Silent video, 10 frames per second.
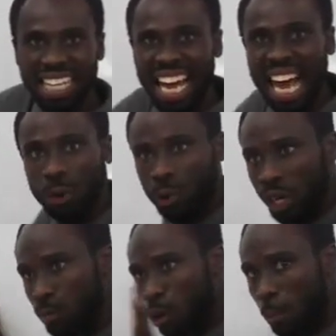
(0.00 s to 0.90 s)
the
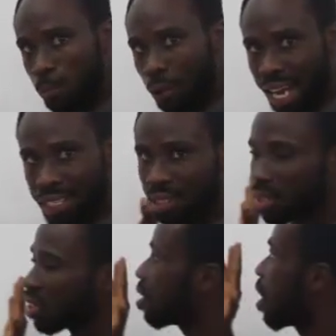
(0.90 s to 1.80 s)
equilibrium price.
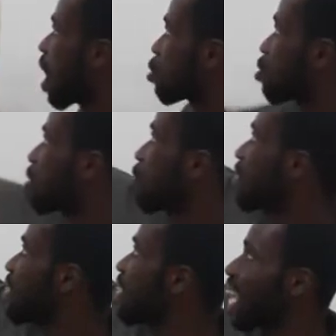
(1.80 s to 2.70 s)
As soon as you
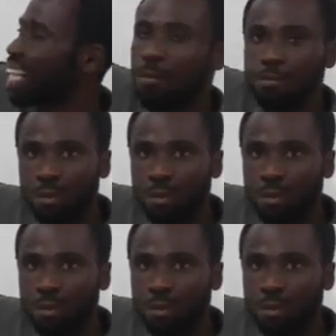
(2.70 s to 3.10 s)
see that the